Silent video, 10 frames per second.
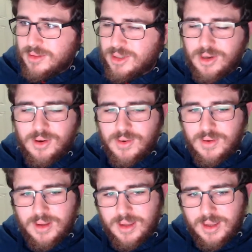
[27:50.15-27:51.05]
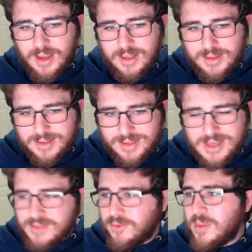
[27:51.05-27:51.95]
So
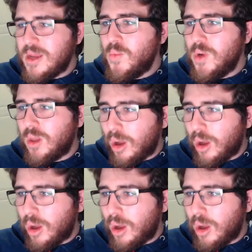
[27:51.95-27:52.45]
this for me will